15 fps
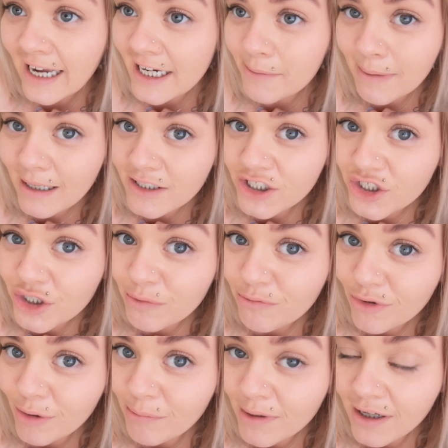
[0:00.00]
I ain't about the
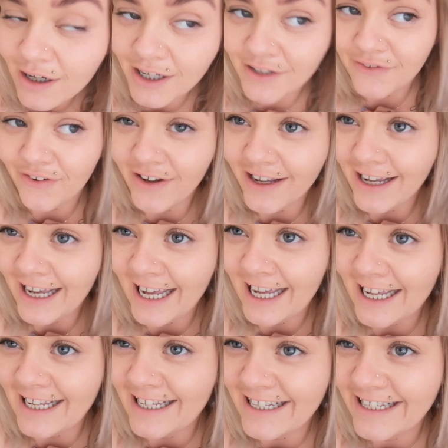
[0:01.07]
chub rub life.
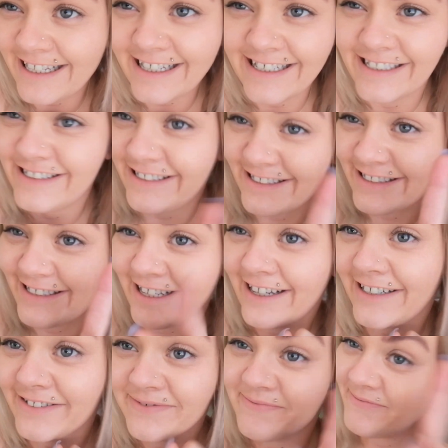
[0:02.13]

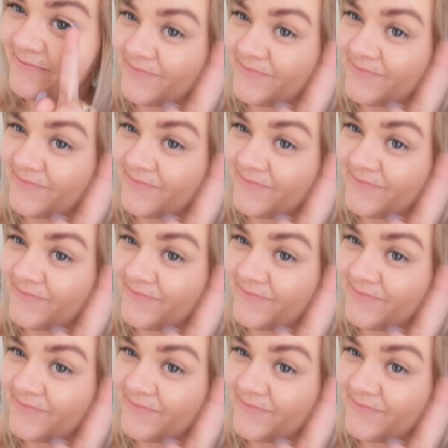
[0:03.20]
So